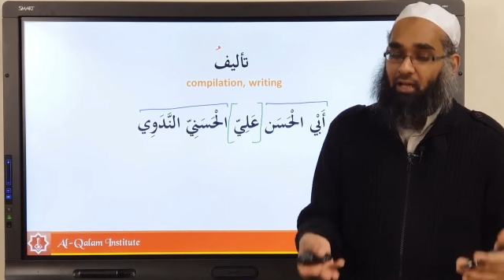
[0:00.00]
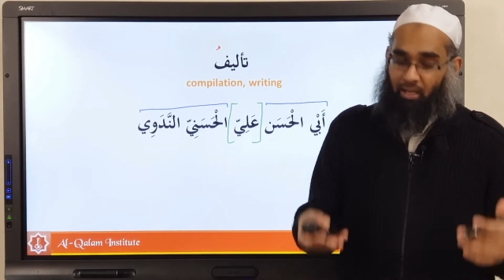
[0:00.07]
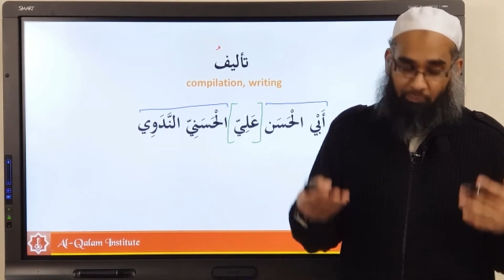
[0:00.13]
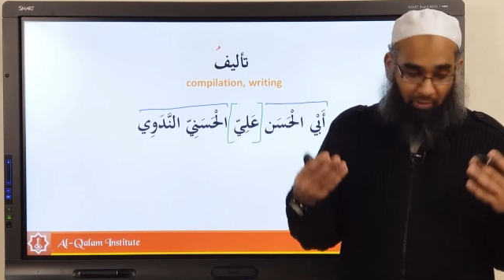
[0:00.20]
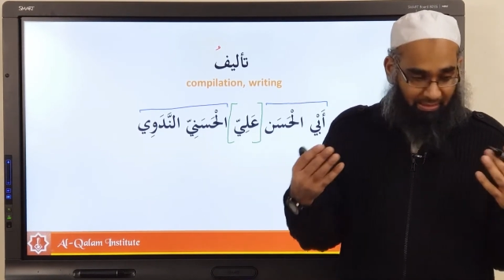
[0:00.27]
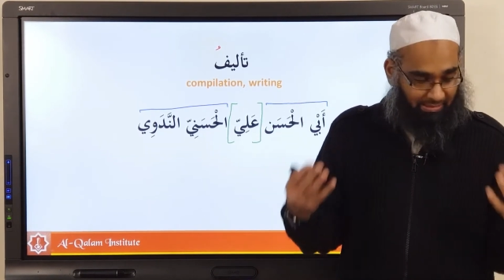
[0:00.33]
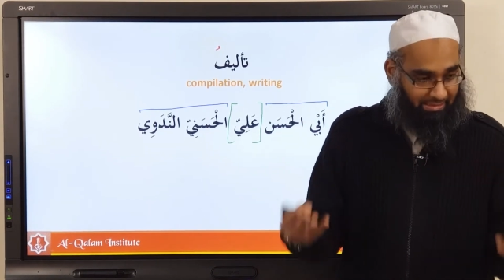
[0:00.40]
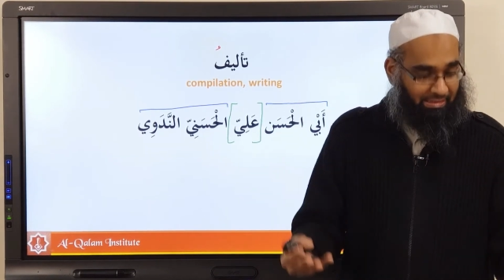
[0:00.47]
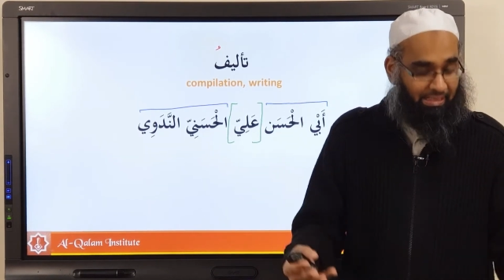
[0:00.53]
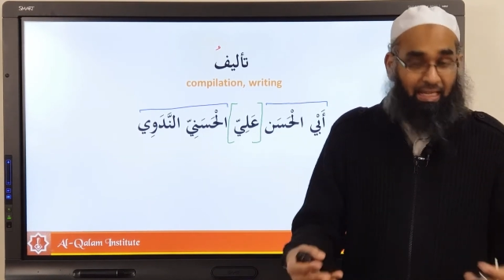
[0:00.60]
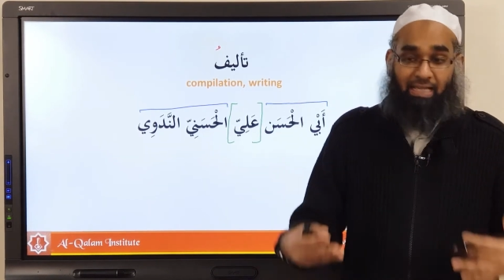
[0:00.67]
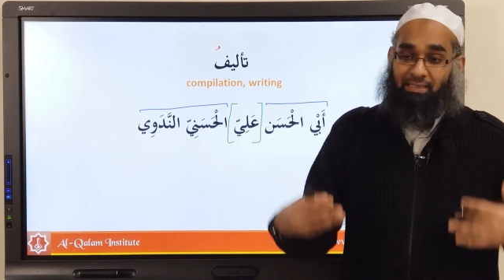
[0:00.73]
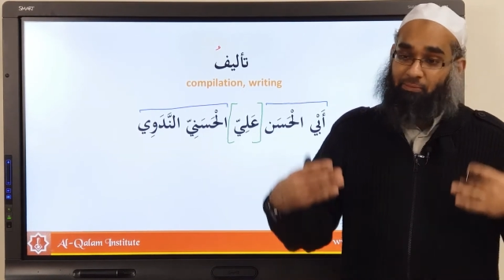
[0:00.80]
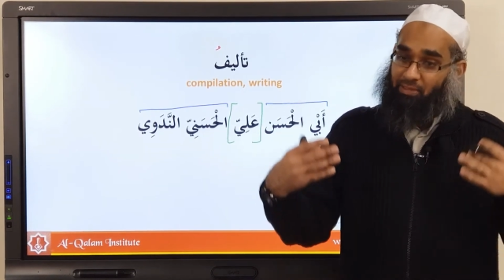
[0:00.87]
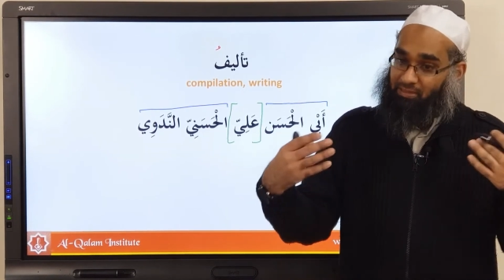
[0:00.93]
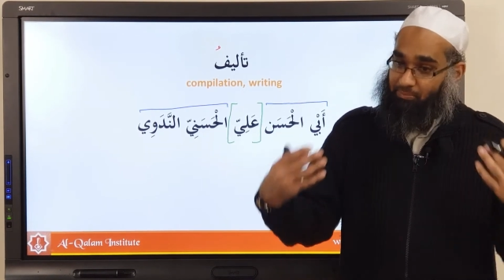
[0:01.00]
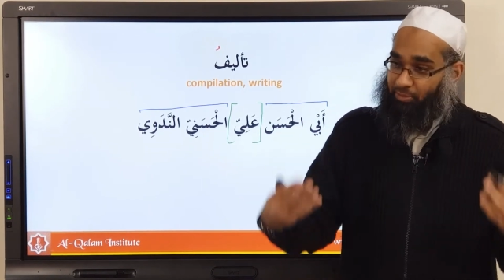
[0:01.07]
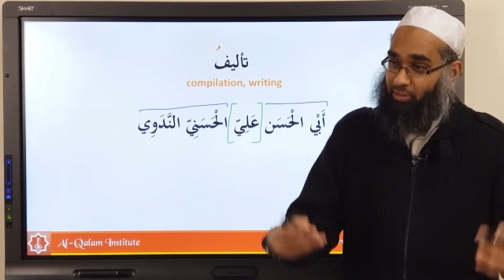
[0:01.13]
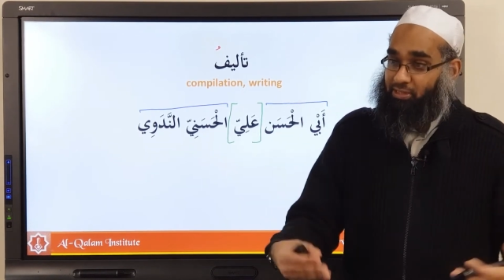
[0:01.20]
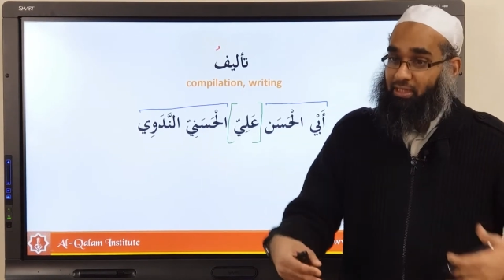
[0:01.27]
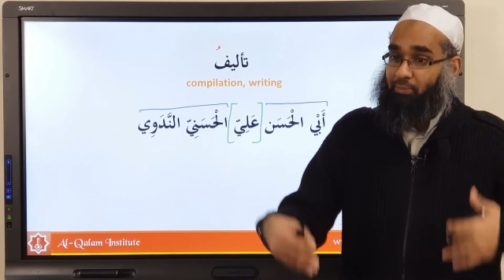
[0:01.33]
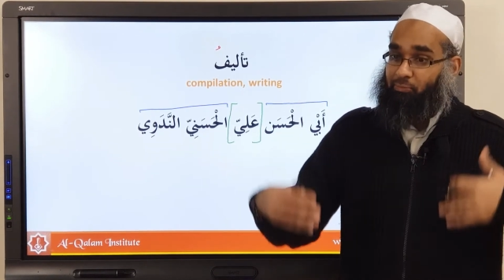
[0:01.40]
Abdullahs in this class, Abdullahs in
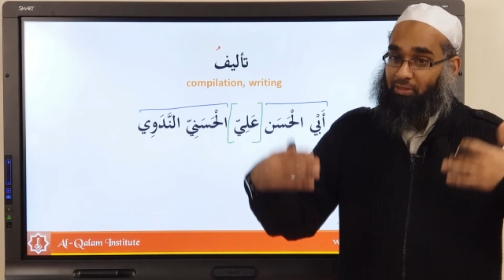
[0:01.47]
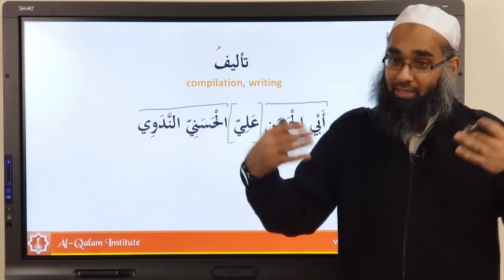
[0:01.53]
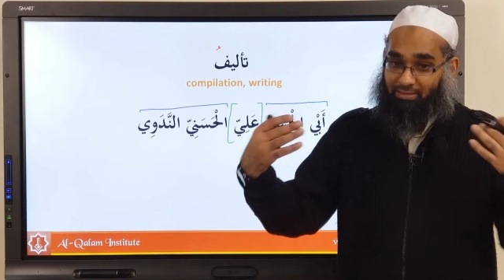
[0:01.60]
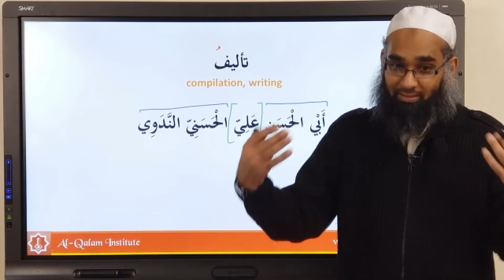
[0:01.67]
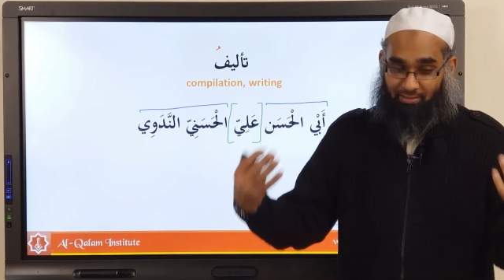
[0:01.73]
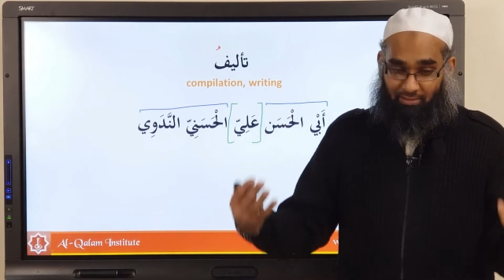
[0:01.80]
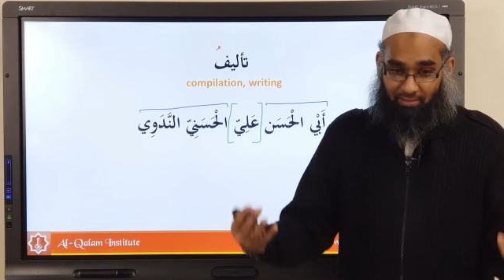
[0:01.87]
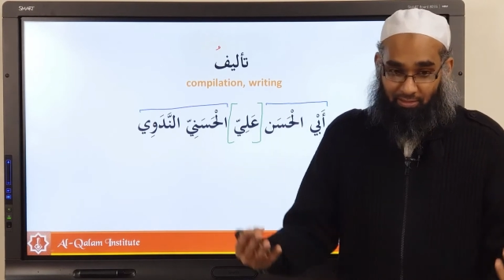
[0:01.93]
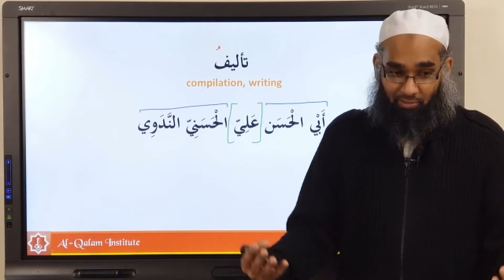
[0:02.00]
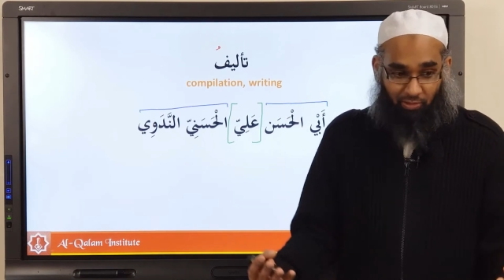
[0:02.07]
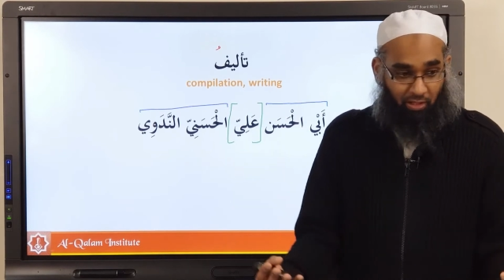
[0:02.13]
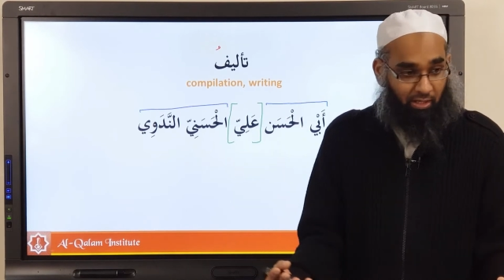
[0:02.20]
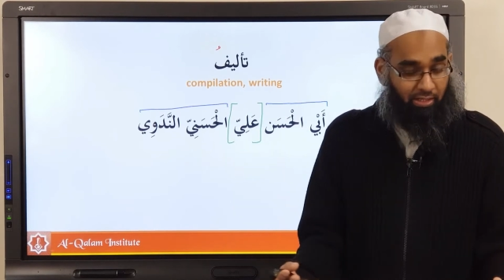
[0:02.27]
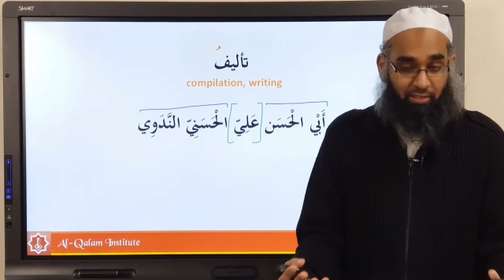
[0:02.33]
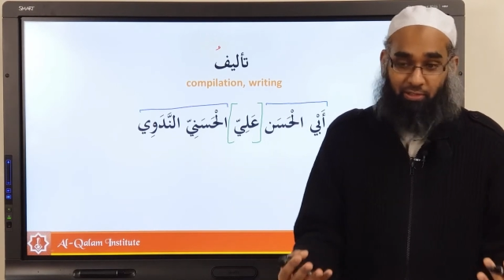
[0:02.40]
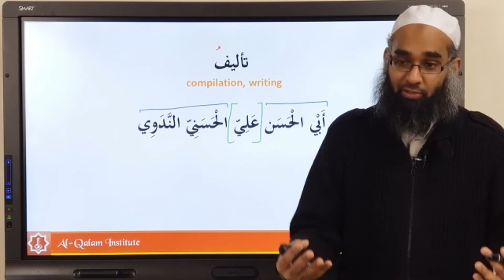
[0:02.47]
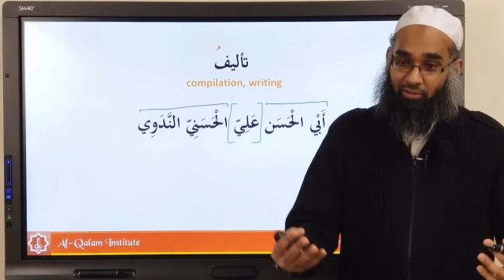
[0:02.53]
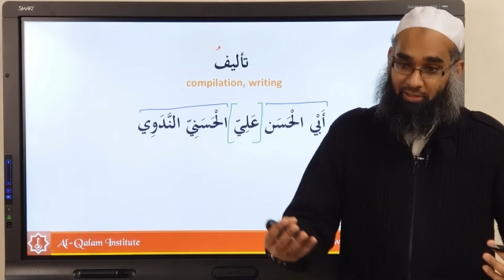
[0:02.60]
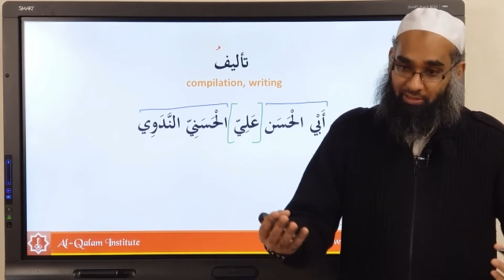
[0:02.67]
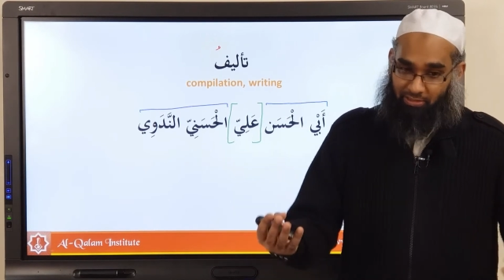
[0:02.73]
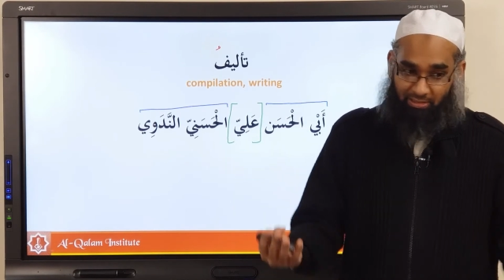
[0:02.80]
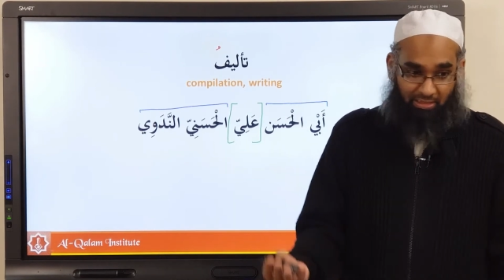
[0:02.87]
Madrasa, Abdullahs in
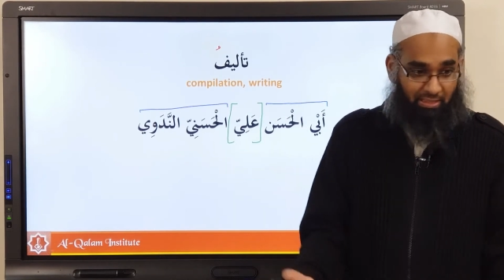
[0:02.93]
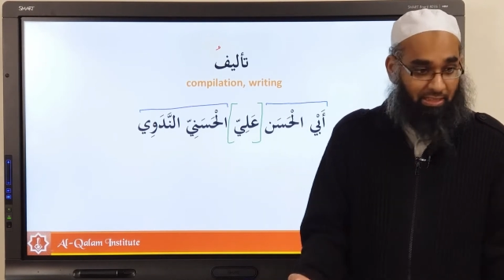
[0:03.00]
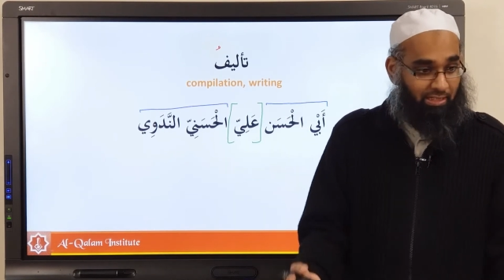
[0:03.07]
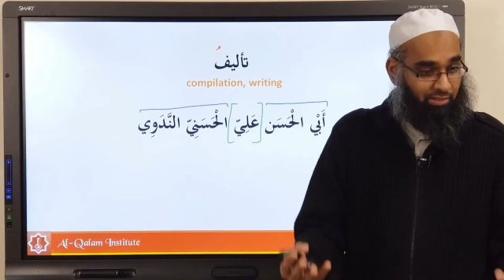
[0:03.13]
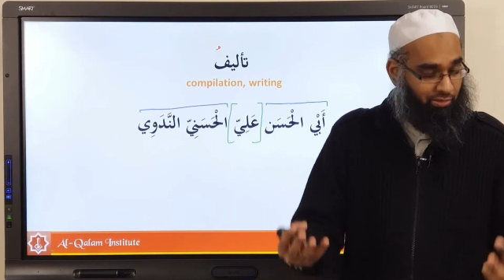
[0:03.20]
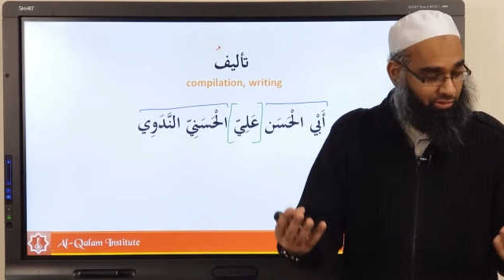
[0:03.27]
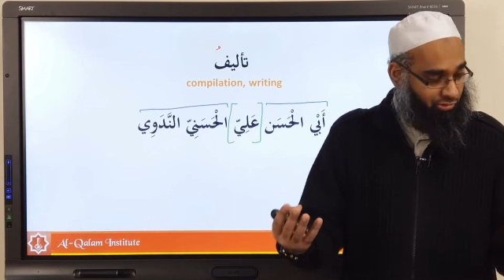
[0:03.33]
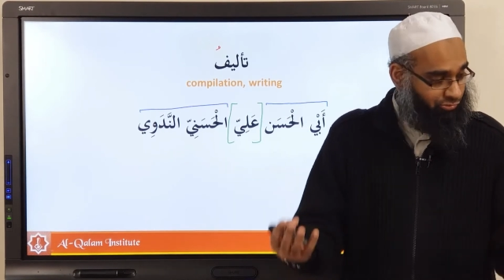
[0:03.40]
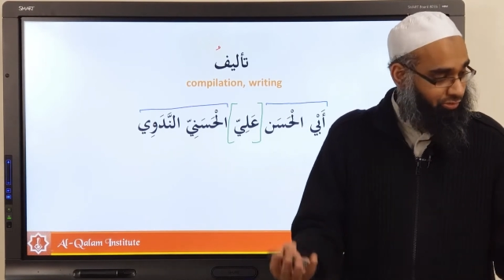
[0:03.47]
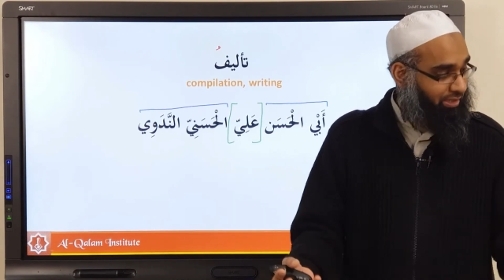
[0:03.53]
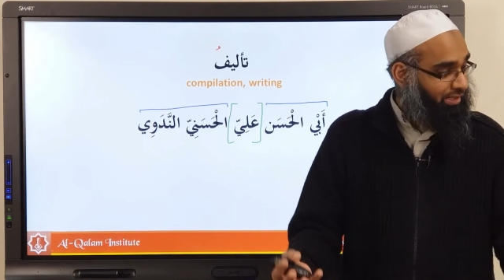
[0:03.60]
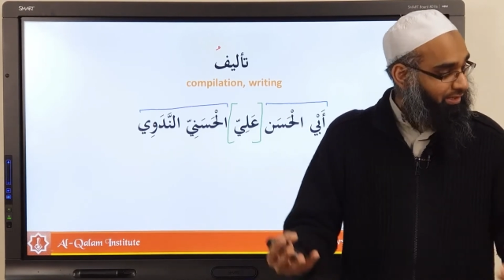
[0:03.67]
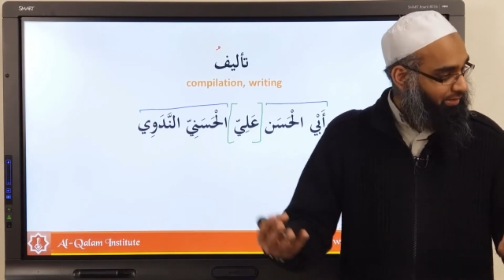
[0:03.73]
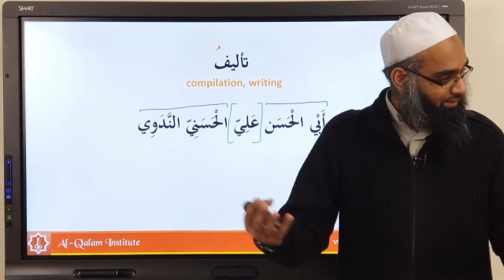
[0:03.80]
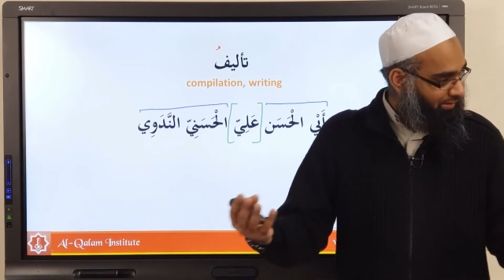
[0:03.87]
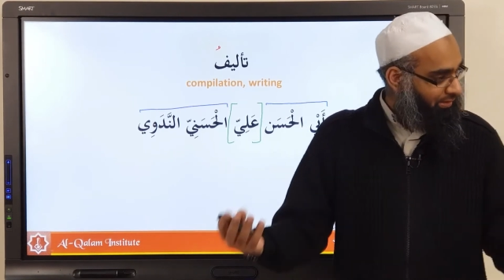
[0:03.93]
your city, in your street.